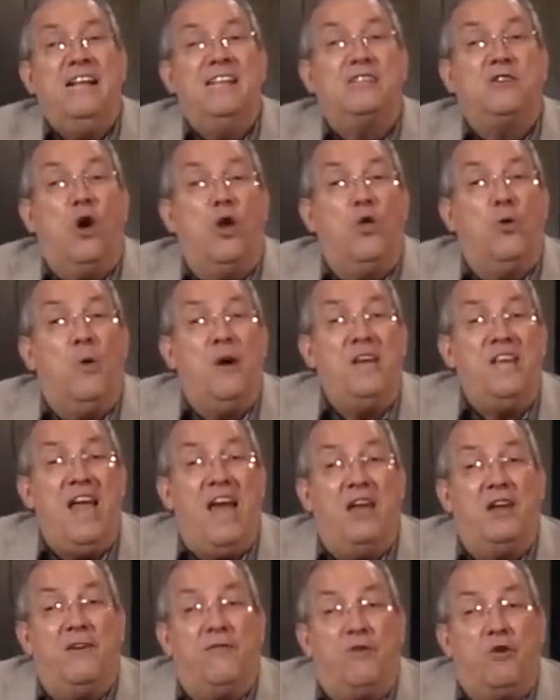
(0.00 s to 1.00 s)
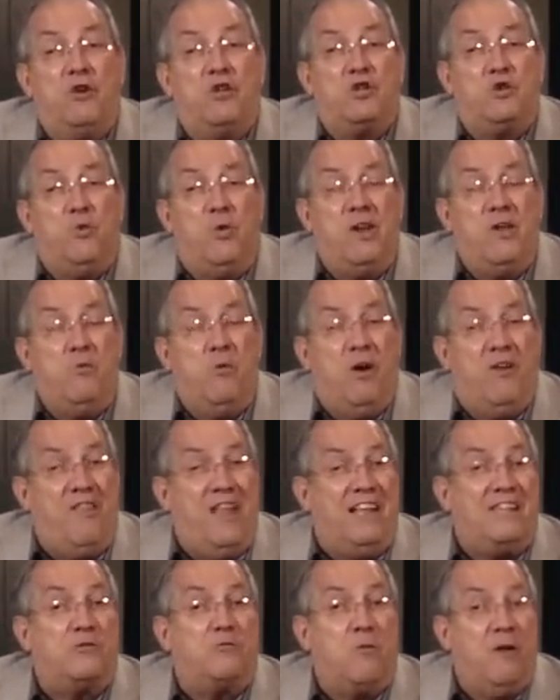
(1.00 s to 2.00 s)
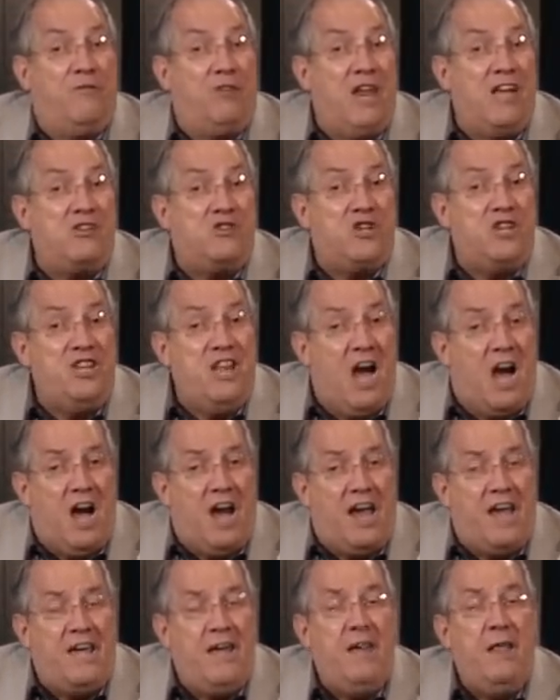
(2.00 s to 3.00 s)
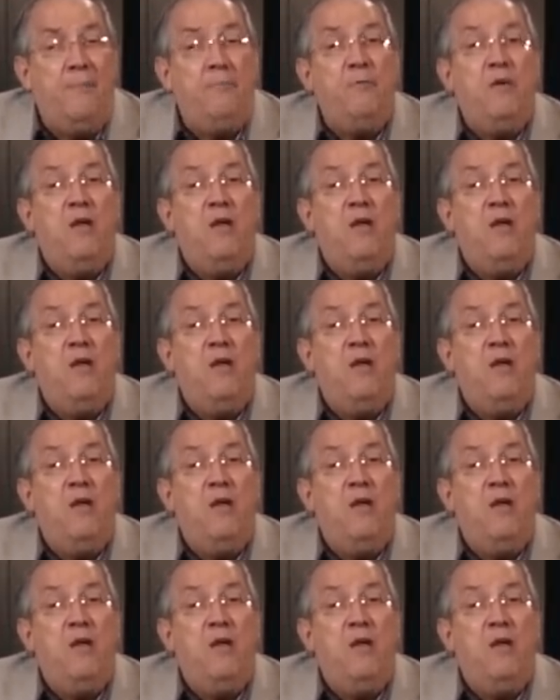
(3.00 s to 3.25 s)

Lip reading: it's all the way down to verse 21. That's Revelation 9,